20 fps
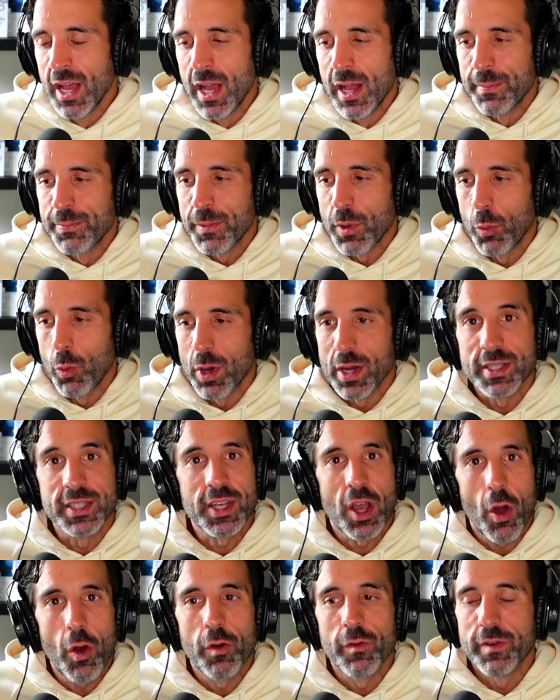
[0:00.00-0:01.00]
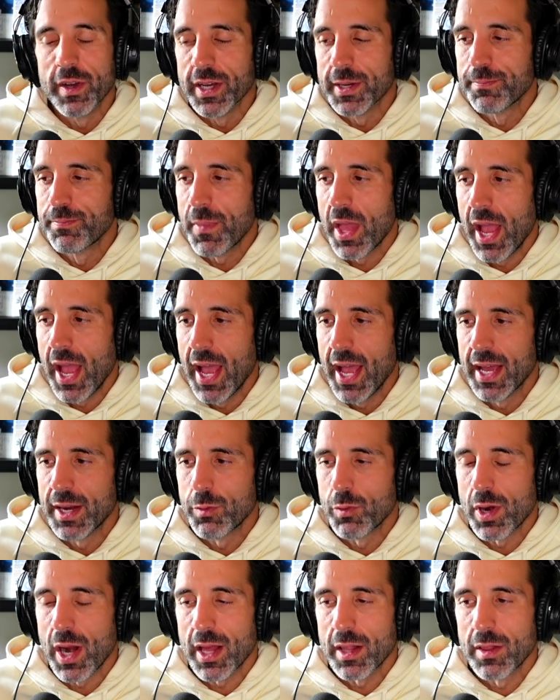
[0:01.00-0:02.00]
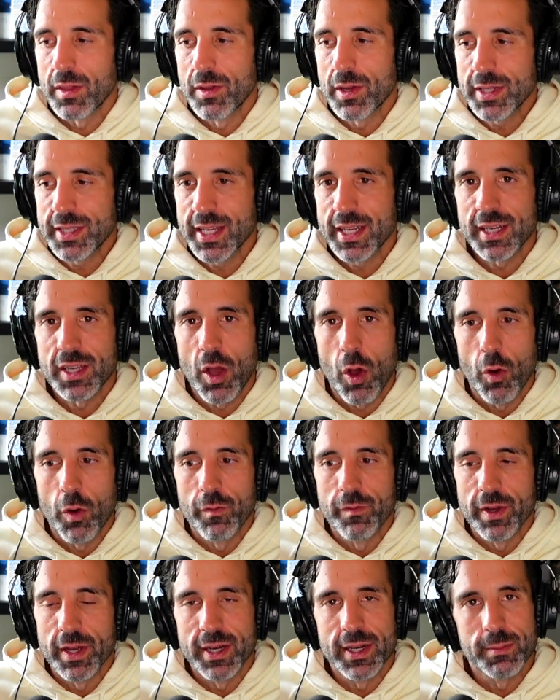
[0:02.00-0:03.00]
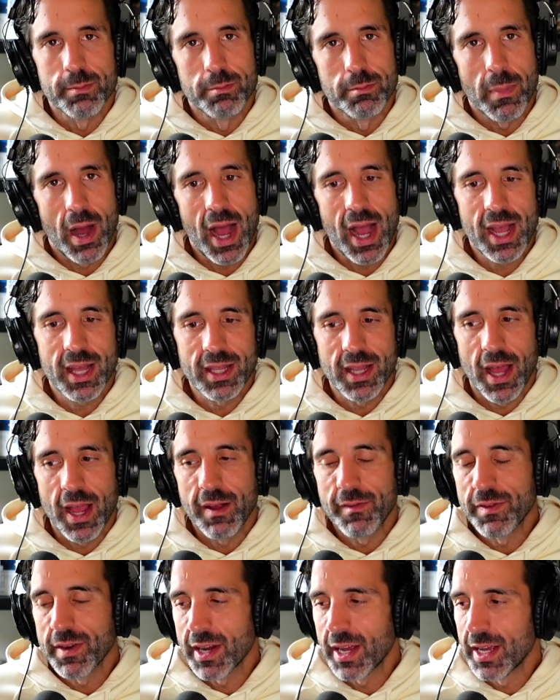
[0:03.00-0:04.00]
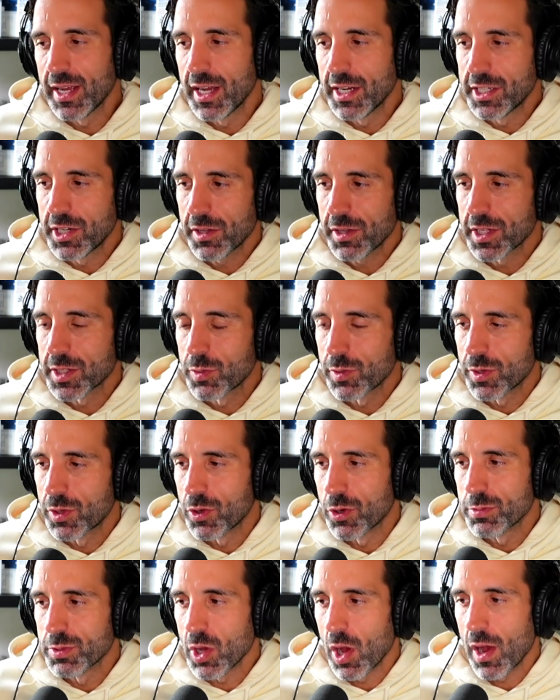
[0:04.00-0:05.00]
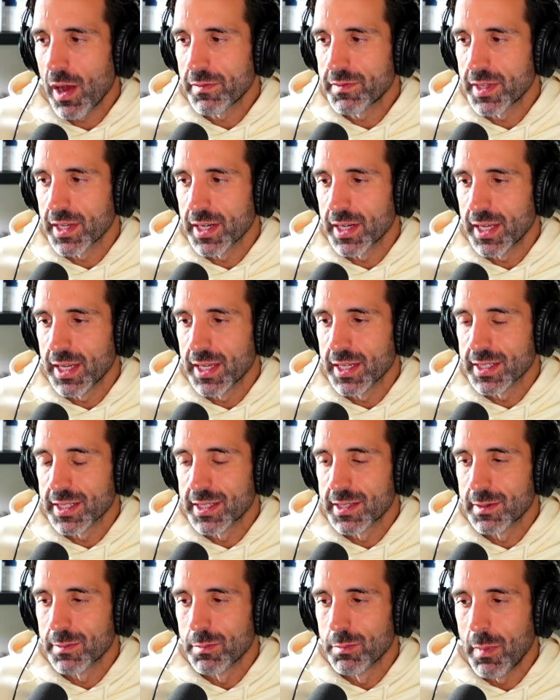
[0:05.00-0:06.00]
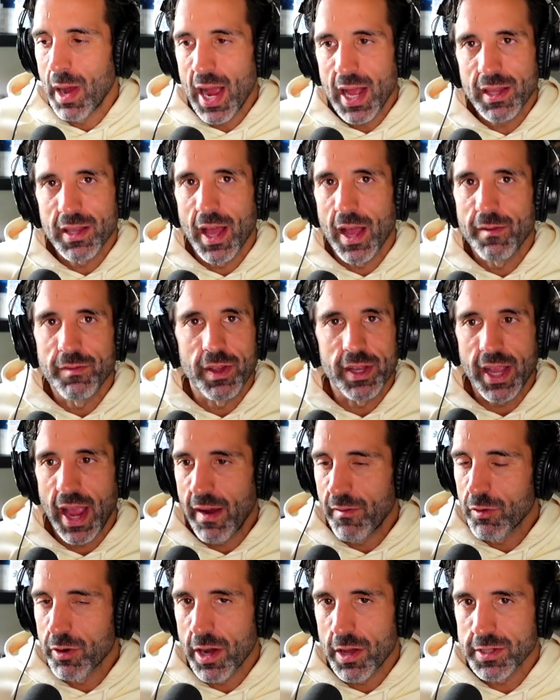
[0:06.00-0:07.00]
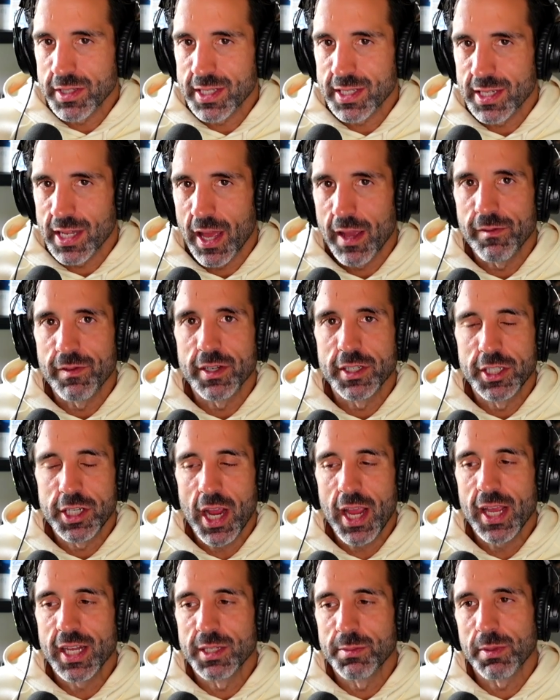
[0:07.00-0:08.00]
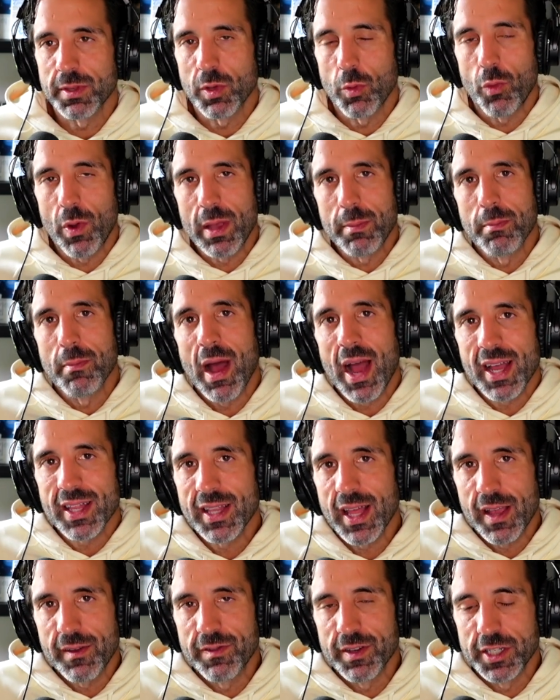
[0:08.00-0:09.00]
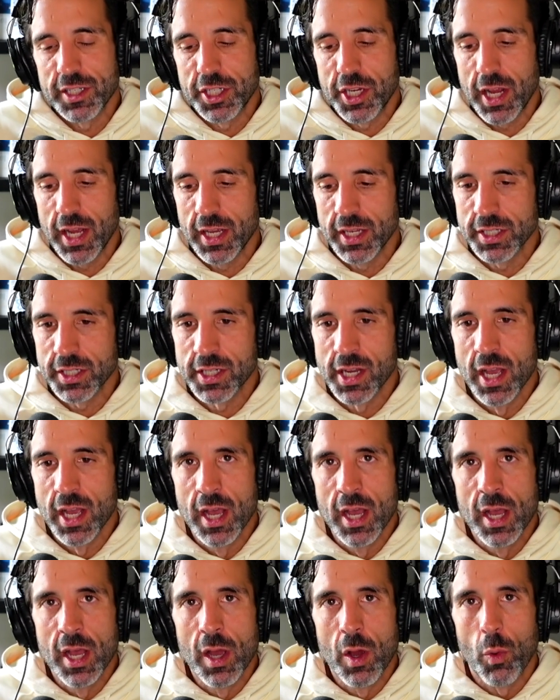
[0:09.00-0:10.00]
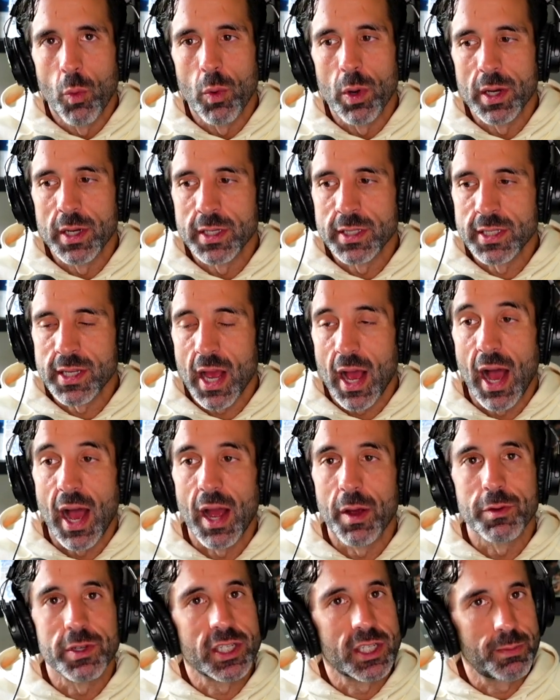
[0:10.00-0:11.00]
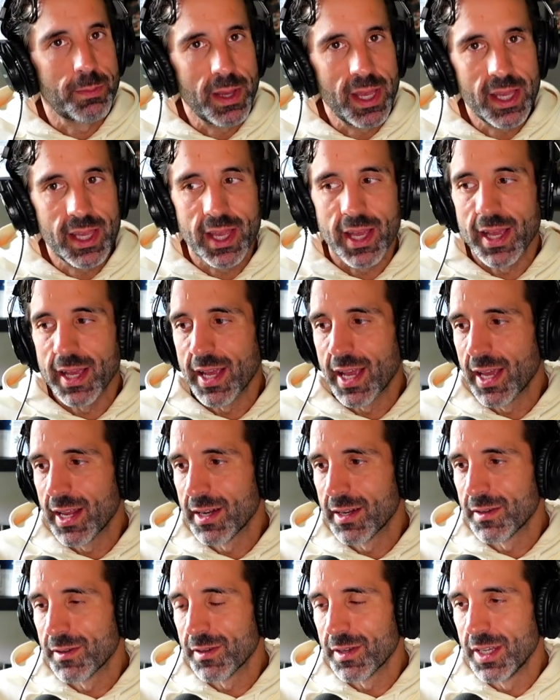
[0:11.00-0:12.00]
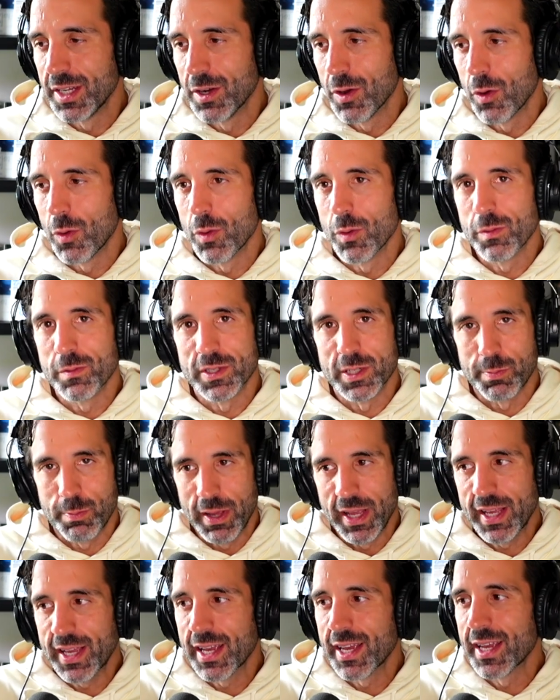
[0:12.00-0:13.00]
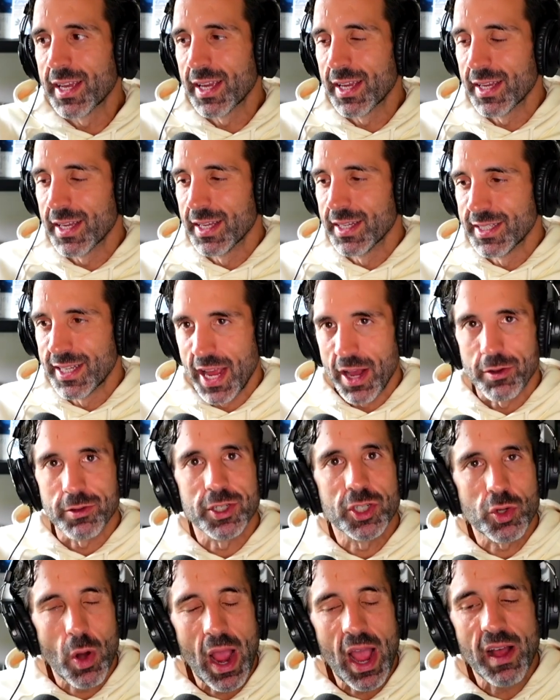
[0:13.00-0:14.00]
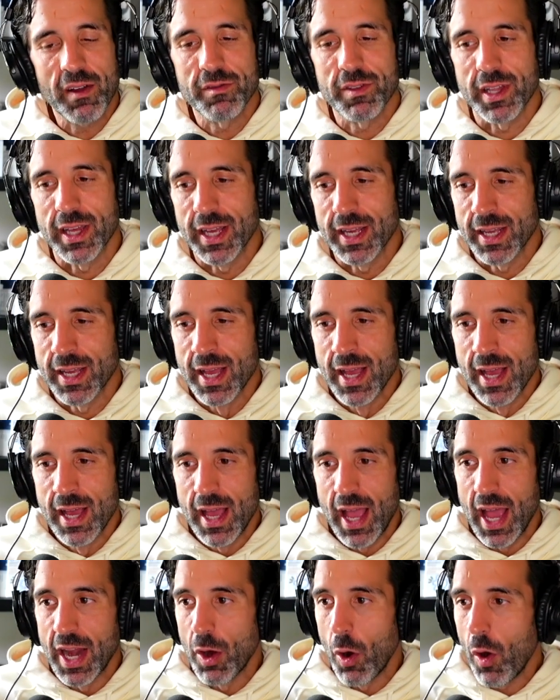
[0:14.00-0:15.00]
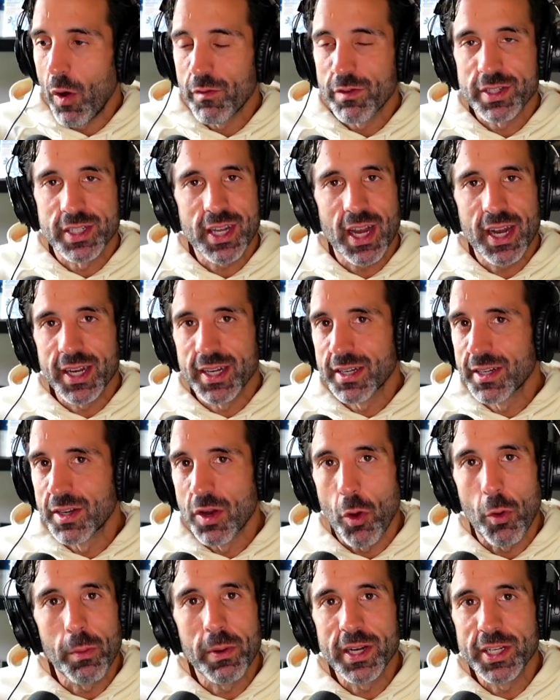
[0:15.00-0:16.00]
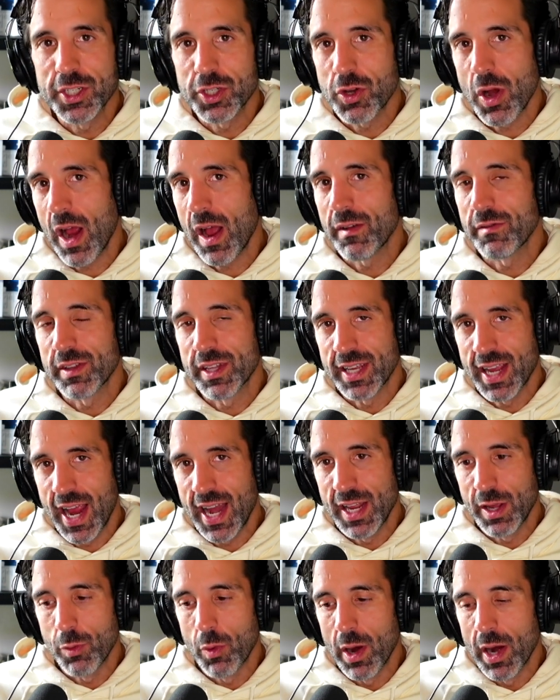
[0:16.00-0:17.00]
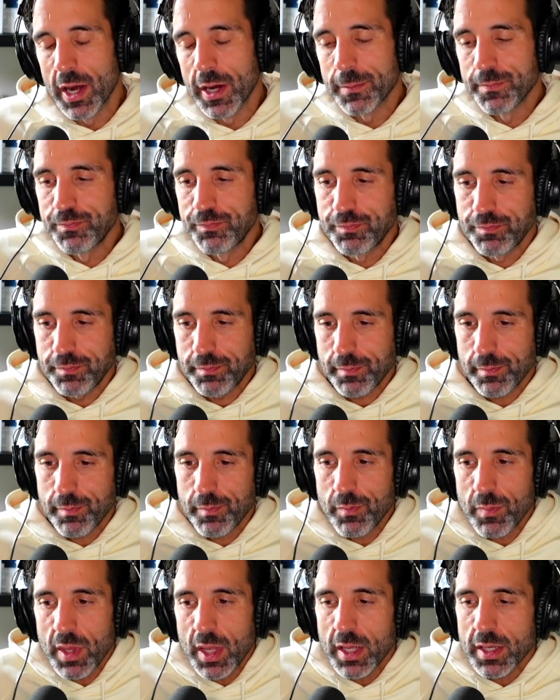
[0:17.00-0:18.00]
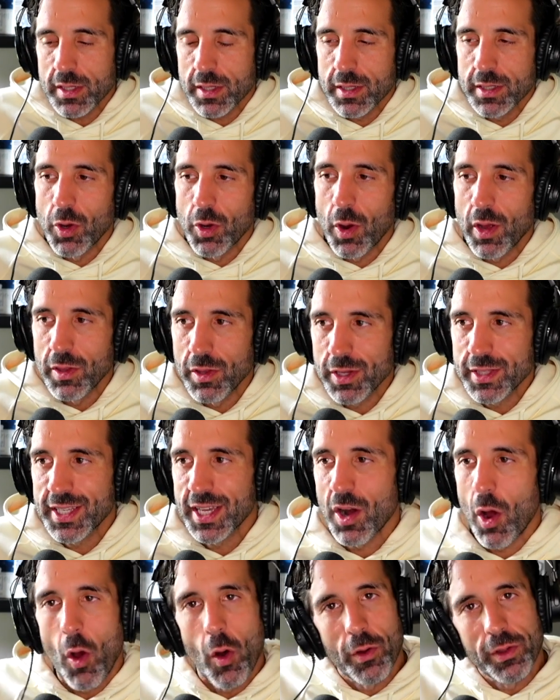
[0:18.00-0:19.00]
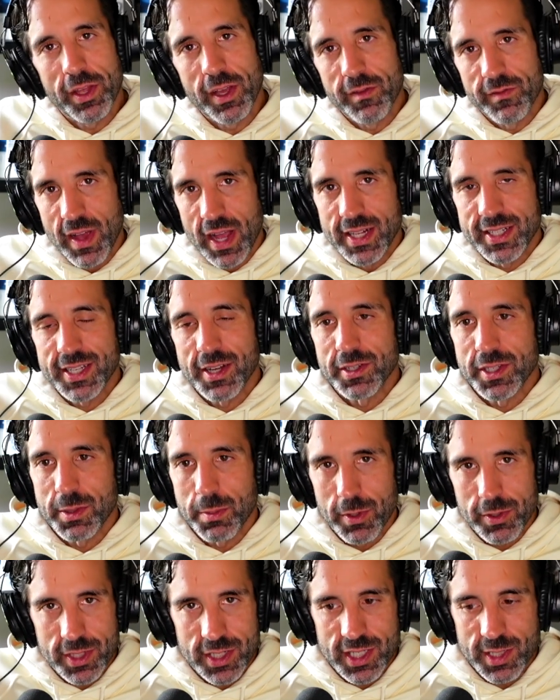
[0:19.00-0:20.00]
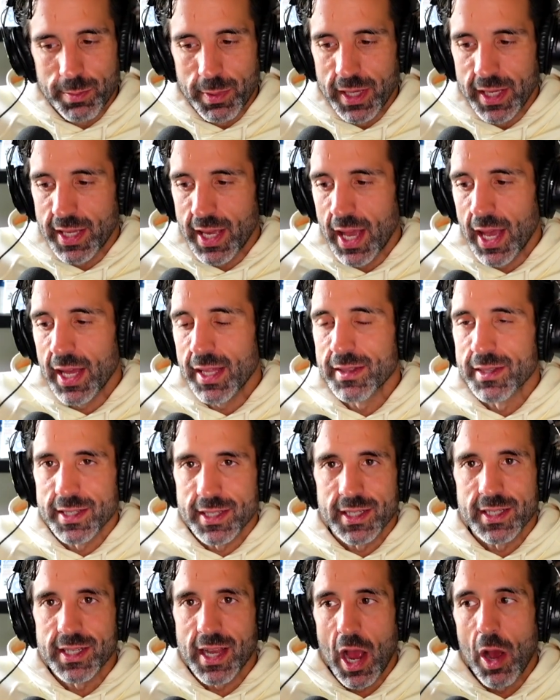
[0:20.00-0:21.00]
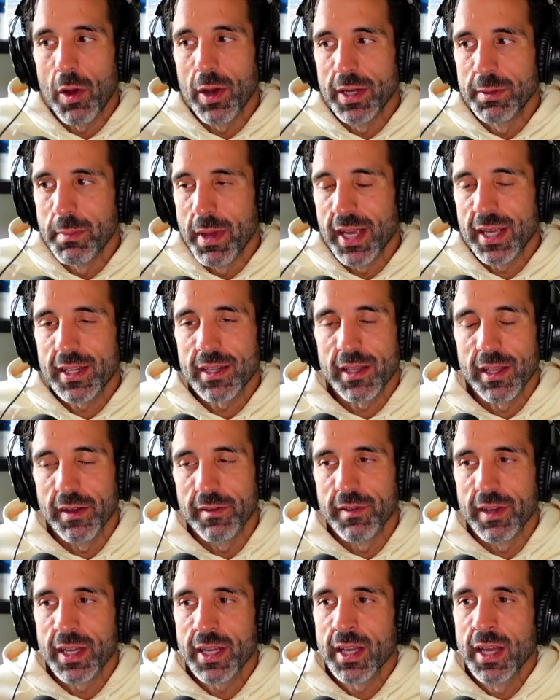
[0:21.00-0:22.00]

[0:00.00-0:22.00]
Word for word: was COVID. And when I looked at COVID, my life, and I, I share this with groups often, is my life, like everyone else's life, had changed. But the way my life had changed was I was speaking, and, you know, speaking entails traveling. And all of a sudden, nobody's traveling anywhere. So I looked at all the events I was about to speak at, and this is how I make a living,